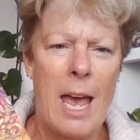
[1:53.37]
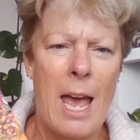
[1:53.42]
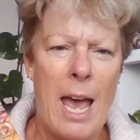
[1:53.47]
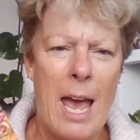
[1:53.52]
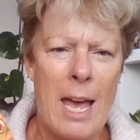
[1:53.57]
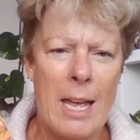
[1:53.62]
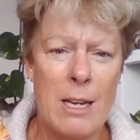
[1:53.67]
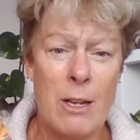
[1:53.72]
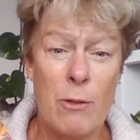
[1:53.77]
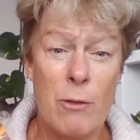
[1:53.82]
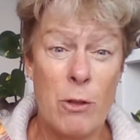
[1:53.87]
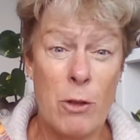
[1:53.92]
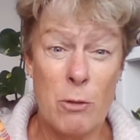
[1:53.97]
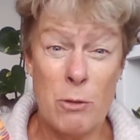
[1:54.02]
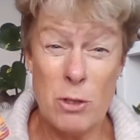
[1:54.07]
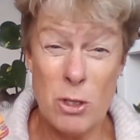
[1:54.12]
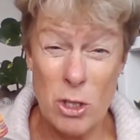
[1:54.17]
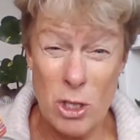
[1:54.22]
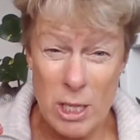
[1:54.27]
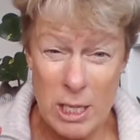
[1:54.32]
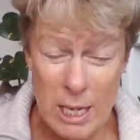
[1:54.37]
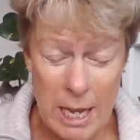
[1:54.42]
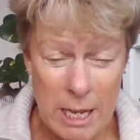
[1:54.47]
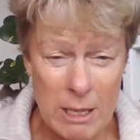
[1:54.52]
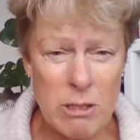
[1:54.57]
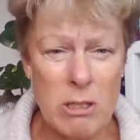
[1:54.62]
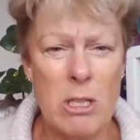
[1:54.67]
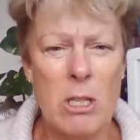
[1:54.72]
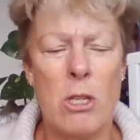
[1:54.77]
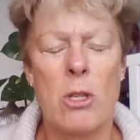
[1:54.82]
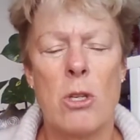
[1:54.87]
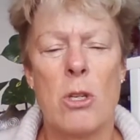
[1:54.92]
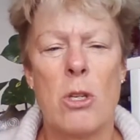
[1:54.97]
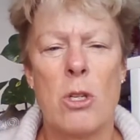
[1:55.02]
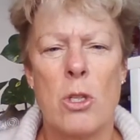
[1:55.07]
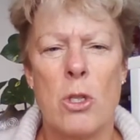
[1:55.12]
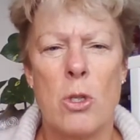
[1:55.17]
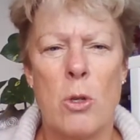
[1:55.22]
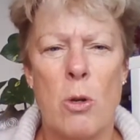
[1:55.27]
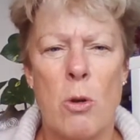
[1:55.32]
And if there is nothing you
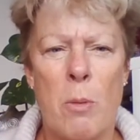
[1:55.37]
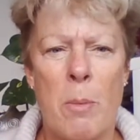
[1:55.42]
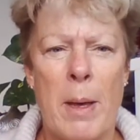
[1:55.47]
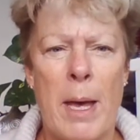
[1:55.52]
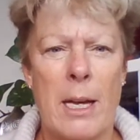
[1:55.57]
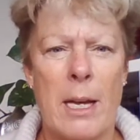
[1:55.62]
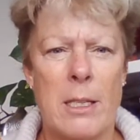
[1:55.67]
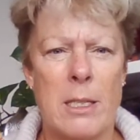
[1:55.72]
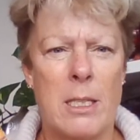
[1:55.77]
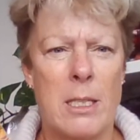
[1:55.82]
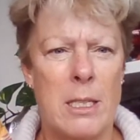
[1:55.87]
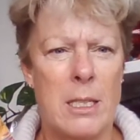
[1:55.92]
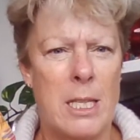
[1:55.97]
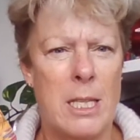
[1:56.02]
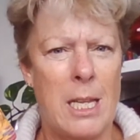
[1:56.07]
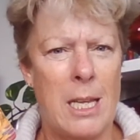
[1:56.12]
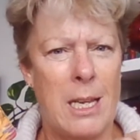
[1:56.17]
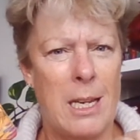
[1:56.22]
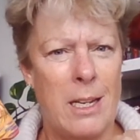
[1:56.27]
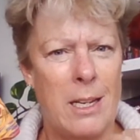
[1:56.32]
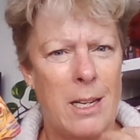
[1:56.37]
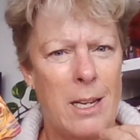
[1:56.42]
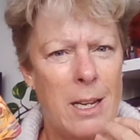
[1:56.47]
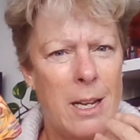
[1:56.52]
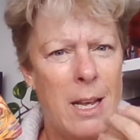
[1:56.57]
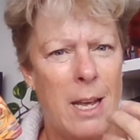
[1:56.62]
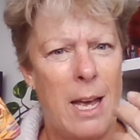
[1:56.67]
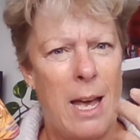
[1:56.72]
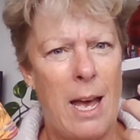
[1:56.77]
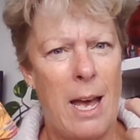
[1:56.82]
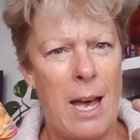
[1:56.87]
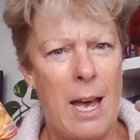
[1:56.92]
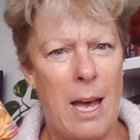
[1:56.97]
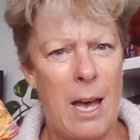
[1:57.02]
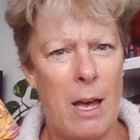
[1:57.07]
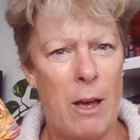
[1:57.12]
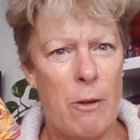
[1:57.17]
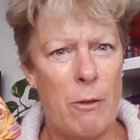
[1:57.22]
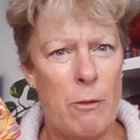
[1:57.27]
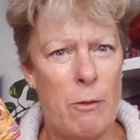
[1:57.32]
can do about it, then
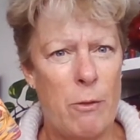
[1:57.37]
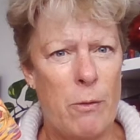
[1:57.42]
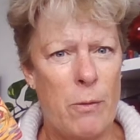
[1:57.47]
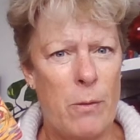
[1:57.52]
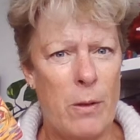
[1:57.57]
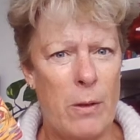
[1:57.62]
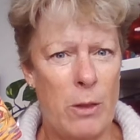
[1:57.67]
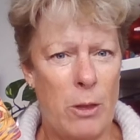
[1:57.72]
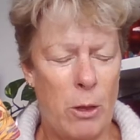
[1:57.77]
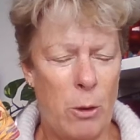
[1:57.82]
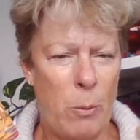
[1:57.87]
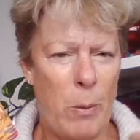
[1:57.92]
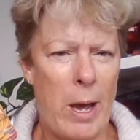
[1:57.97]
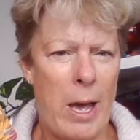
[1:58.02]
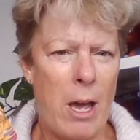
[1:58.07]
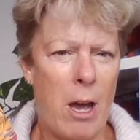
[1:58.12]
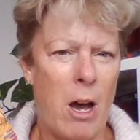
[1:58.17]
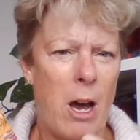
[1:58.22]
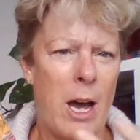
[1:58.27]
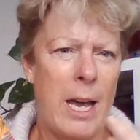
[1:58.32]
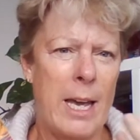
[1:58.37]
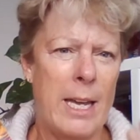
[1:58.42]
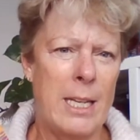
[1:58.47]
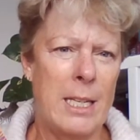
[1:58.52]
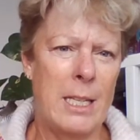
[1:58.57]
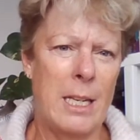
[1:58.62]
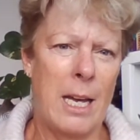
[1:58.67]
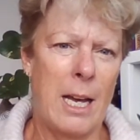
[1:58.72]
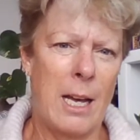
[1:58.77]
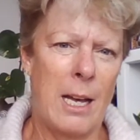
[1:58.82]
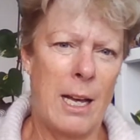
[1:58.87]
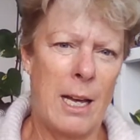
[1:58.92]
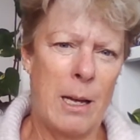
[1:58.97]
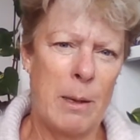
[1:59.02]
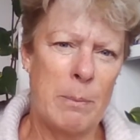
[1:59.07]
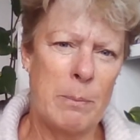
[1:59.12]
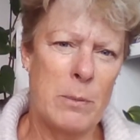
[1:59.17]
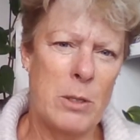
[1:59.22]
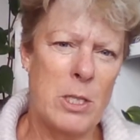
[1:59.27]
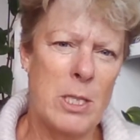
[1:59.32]
the way I
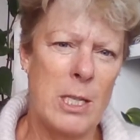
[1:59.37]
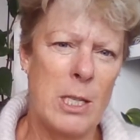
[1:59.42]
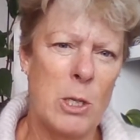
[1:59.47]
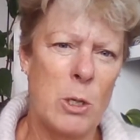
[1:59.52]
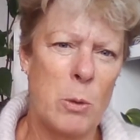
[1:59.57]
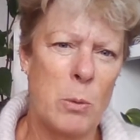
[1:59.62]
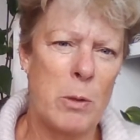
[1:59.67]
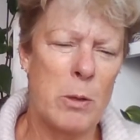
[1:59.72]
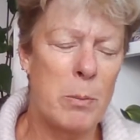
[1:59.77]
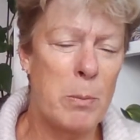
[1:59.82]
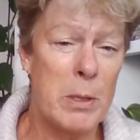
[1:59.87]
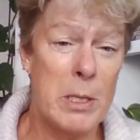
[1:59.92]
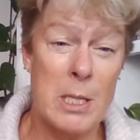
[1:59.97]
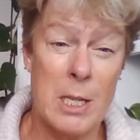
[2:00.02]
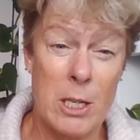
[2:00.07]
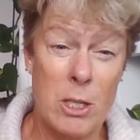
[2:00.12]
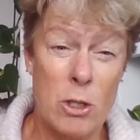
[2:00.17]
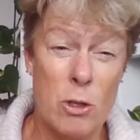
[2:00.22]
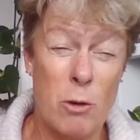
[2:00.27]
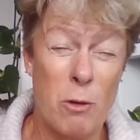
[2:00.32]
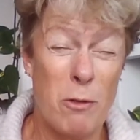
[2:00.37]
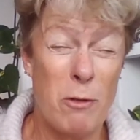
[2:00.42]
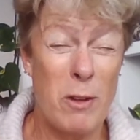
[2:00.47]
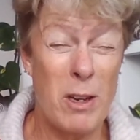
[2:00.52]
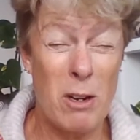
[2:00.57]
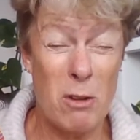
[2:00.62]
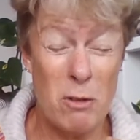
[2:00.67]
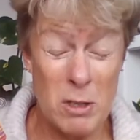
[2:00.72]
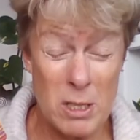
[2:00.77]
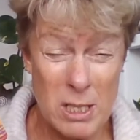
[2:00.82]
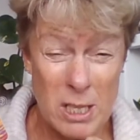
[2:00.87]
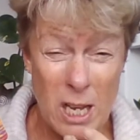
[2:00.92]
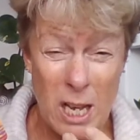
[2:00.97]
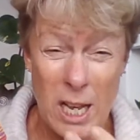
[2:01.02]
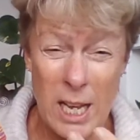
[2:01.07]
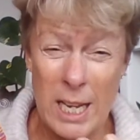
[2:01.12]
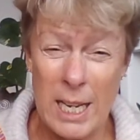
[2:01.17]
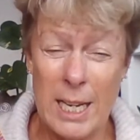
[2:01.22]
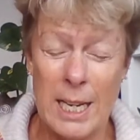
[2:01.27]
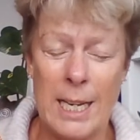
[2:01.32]
deal with potential fear is
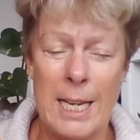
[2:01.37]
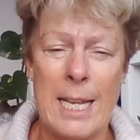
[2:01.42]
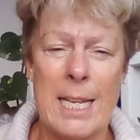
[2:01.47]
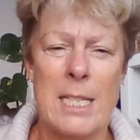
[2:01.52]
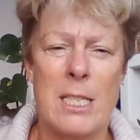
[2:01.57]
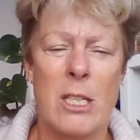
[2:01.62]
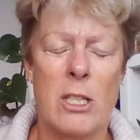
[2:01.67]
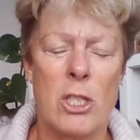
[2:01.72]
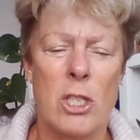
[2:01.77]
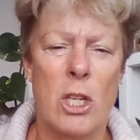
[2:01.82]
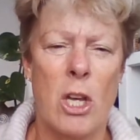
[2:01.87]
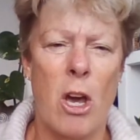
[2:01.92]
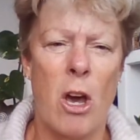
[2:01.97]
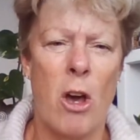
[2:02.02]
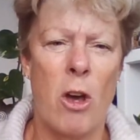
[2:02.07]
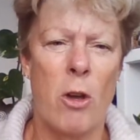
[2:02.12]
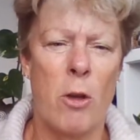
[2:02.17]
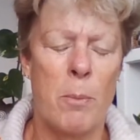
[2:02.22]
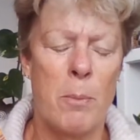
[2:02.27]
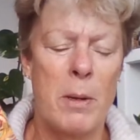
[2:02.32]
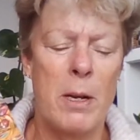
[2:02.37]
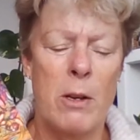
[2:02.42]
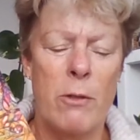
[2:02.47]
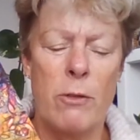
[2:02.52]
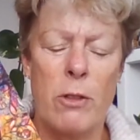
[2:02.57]
I let it go. But if